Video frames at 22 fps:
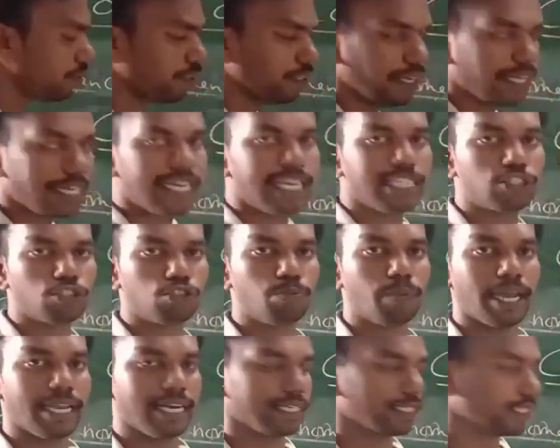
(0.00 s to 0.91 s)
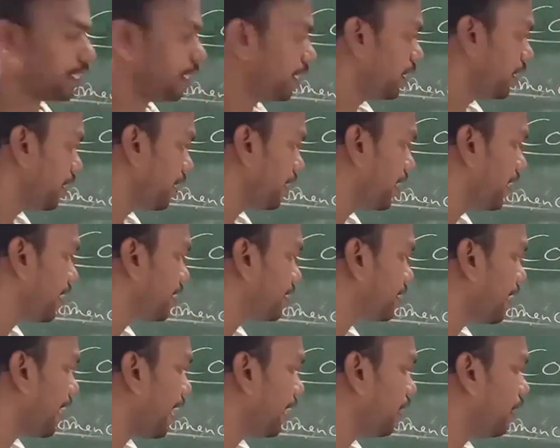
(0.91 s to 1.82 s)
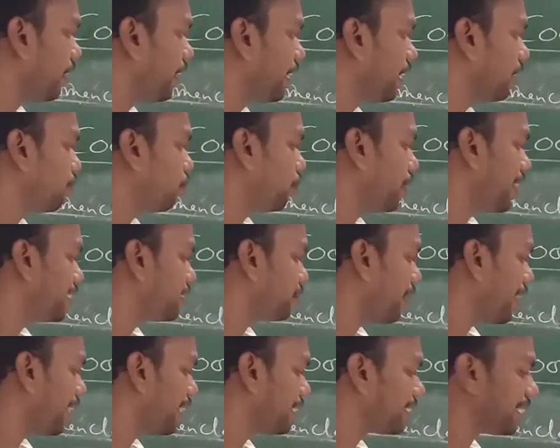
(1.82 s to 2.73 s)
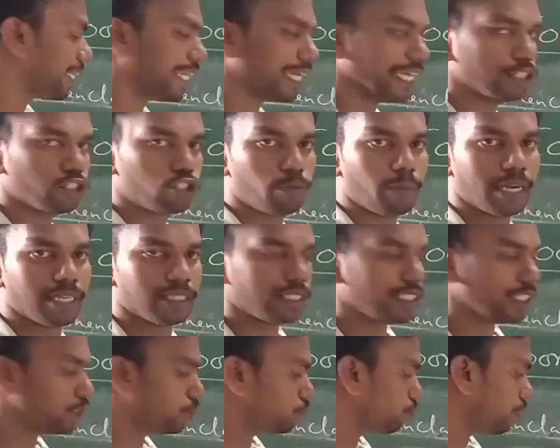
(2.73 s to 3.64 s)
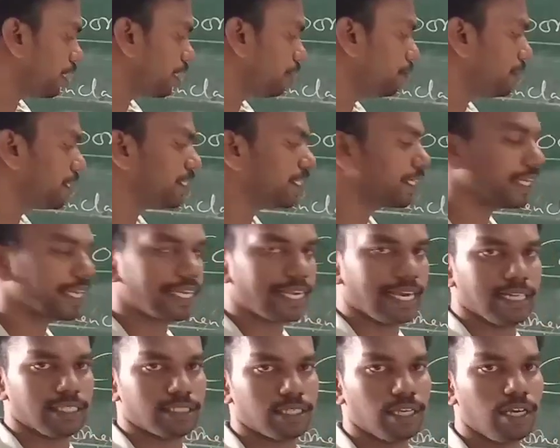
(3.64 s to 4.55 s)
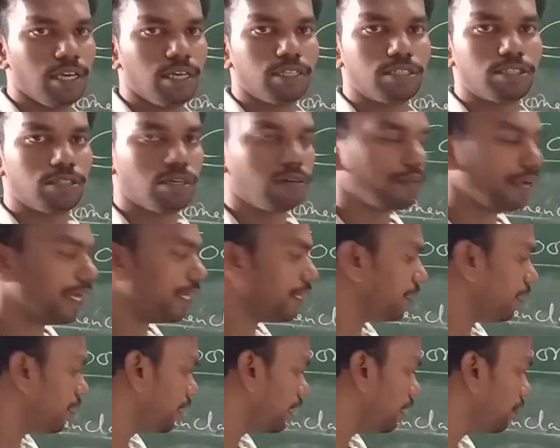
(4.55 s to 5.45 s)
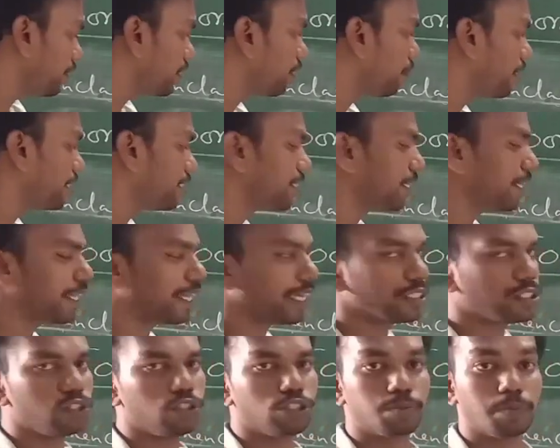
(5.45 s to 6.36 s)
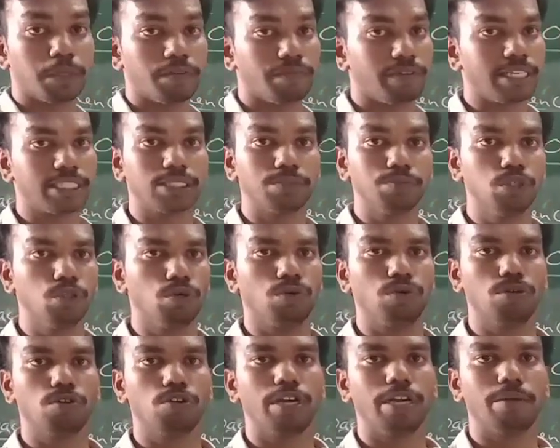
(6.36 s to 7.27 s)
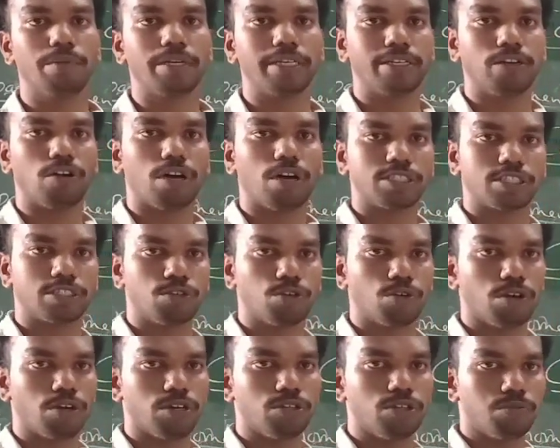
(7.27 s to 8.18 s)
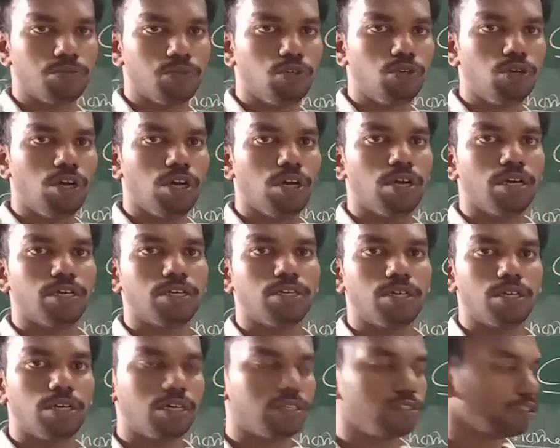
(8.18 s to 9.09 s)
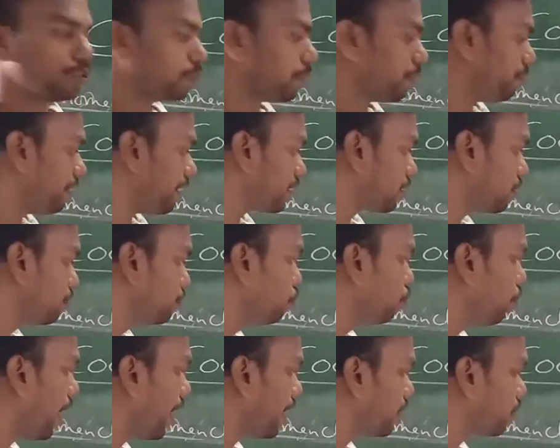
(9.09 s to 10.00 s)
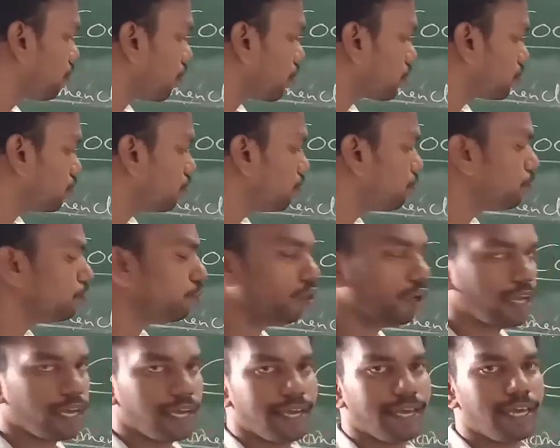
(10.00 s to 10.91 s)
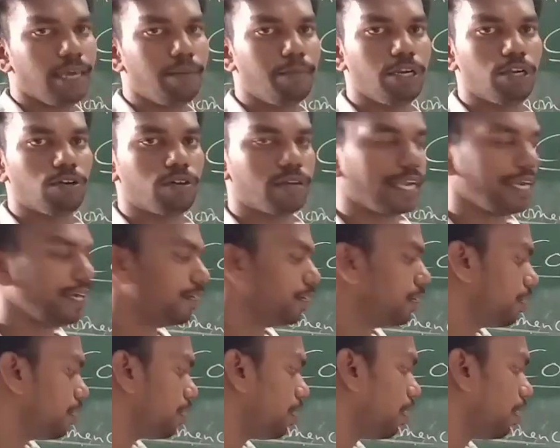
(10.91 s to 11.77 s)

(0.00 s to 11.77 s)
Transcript: NH2 minus. Here it is anion ligand, OH minus, NH2 minus. These two are the bridging ligands. So when naming the bridging ligands, use prefix mu. Remember last rule, mu. Use prefix mu hydroxo, mu amido. Right.